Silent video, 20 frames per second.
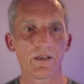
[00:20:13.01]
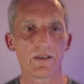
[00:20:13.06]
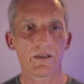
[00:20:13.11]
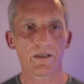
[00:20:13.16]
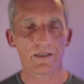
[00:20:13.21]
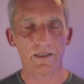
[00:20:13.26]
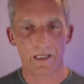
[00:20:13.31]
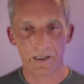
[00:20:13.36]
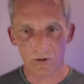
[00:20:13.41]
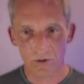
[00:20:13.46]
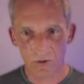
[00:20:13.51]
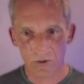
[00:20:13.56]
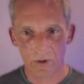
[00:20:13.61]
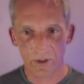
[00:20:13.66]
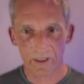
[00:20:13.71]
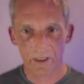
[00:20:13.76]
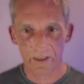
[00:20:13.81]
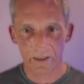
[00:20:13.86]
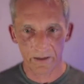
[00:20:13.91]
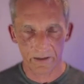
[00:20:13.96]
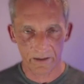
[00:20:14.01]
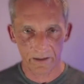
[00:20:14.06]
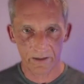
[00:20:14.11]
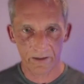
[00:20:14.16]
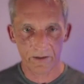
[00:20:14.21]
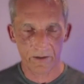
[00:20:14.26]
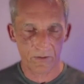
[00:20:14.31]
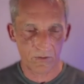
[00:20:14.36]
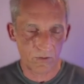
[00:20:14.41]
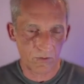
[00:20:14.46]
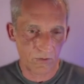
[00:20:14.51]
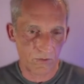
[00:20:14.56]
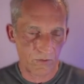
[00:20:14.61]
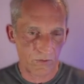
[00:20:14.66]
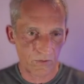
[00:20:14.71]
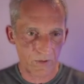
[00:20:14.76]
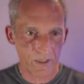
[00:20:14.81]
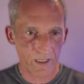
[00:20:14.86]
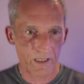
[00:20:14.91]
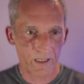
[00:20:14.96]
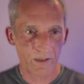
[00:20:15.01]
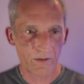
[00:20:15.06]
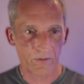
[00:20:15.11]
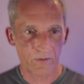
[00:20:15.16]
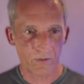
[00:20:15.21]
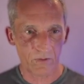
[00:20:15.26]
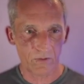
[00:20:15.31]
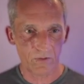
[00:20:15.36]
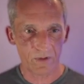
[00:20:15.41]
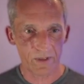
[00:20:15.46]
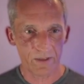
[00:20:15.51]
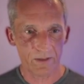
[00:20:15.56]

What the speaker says: essentially through skin, through